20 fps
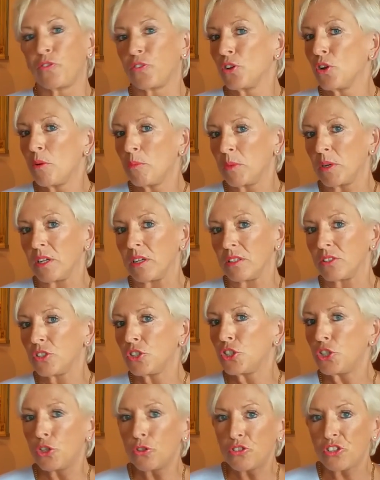phenomena
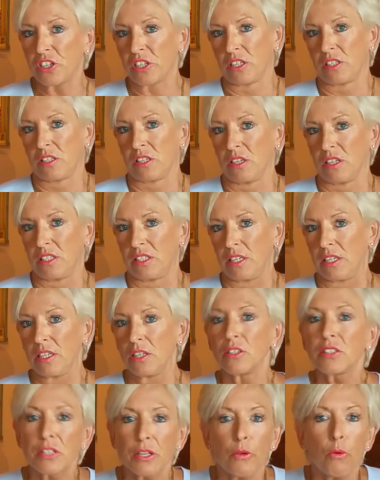is hugely exciting
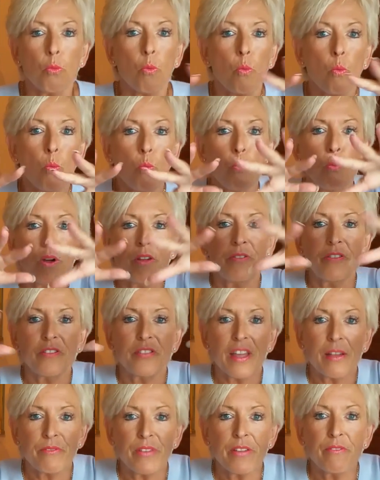because
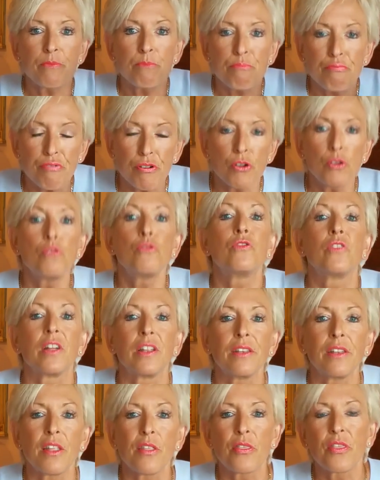they've even
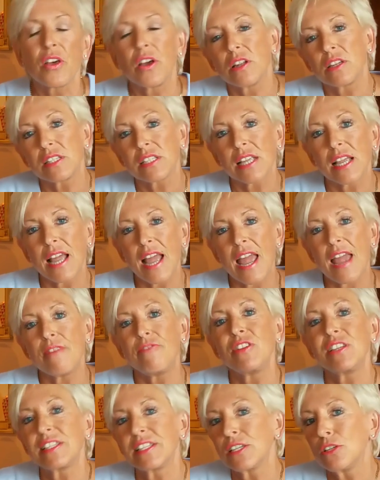proven that
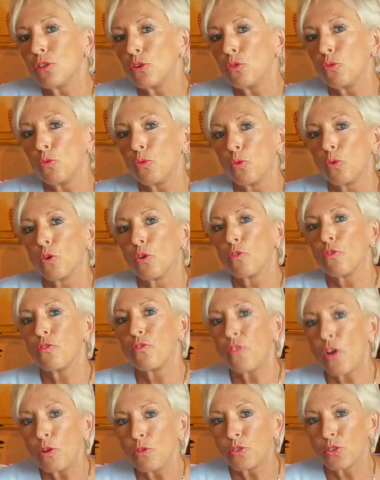every single
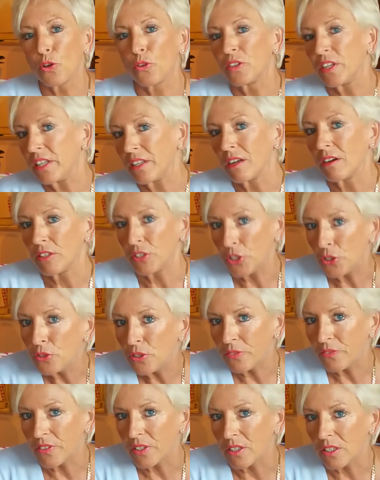photon in our
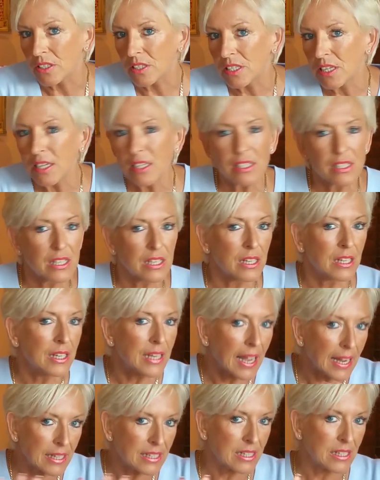universe is
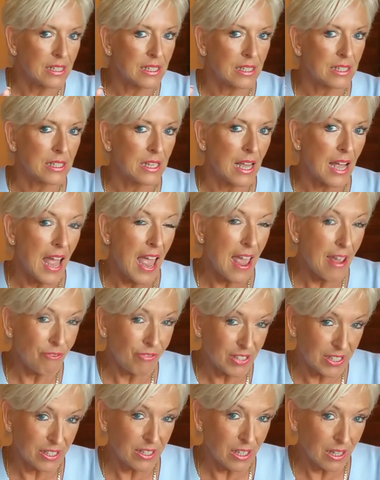connected to
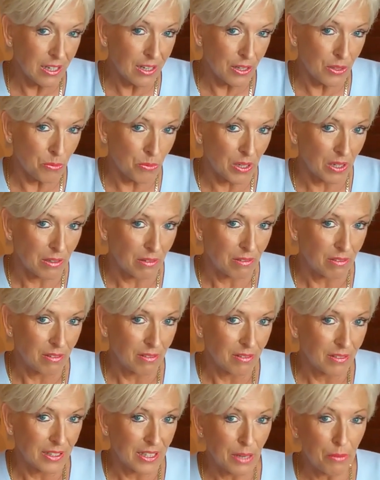every single other one.
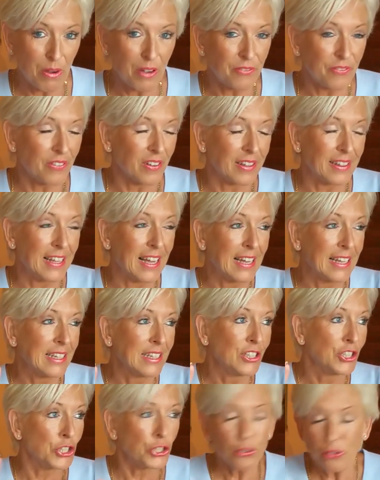Now, I find that
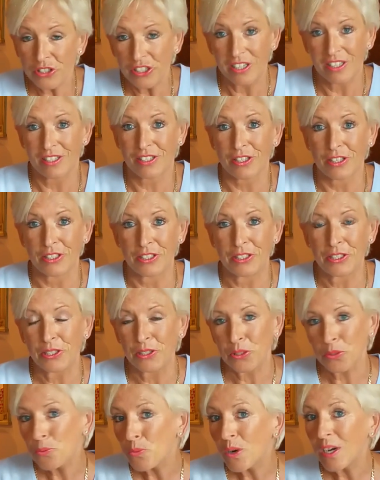hugely exciting
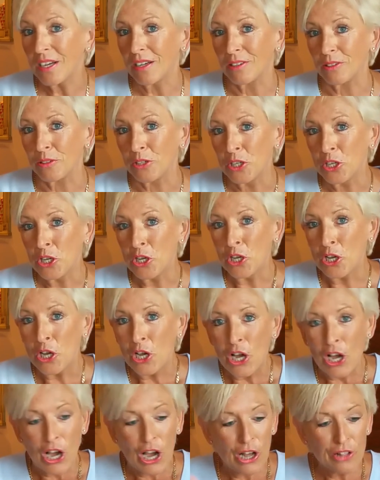as well.
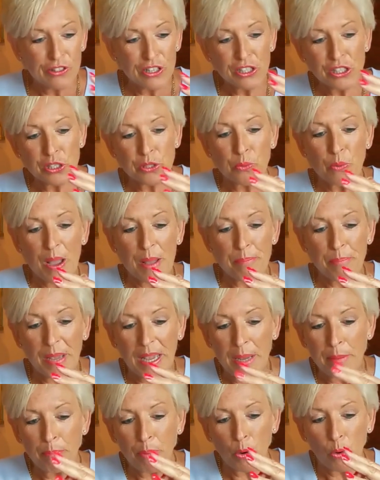And this is where
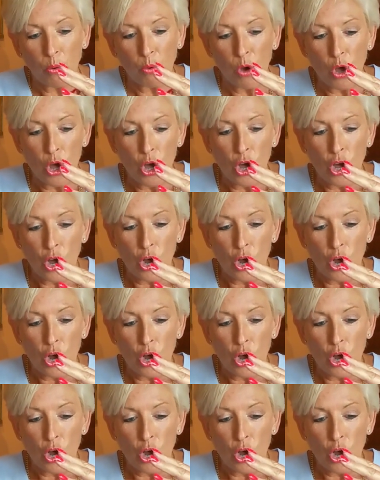people